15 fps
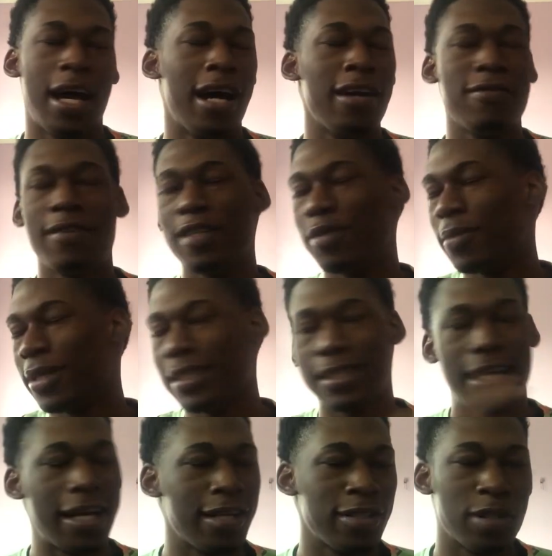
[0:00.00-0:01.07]
I revised my
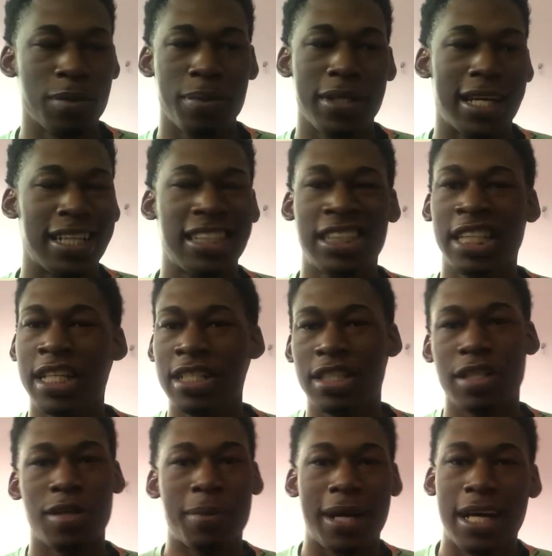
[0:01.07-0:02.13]
entire SOP. I
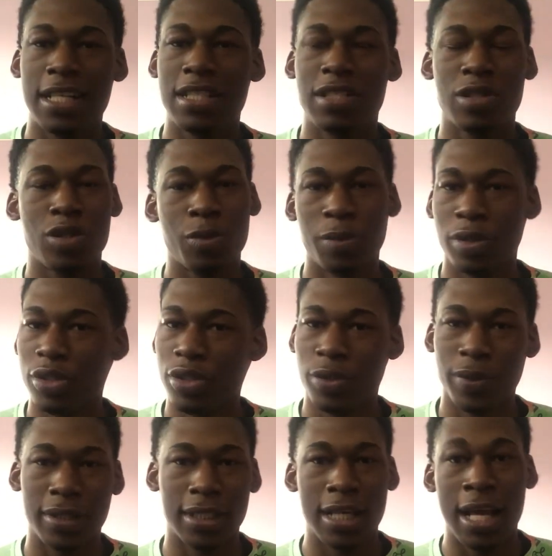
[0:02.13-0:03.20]
changed it up. I had so much
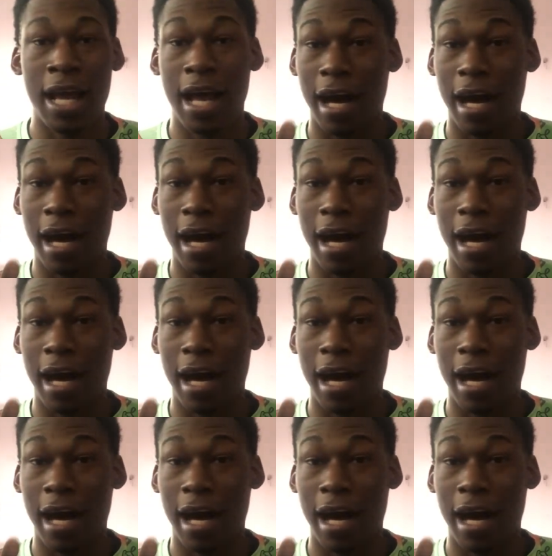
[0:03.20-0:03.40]
to it.